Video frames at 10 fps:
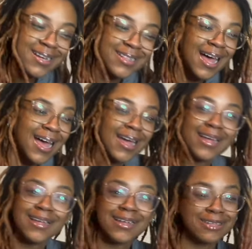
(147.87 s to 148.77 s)

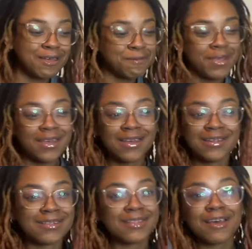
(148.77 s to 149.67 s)
Like, it's gonna be
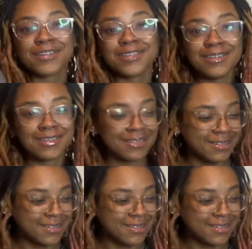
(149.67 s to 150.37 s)
in the 30s.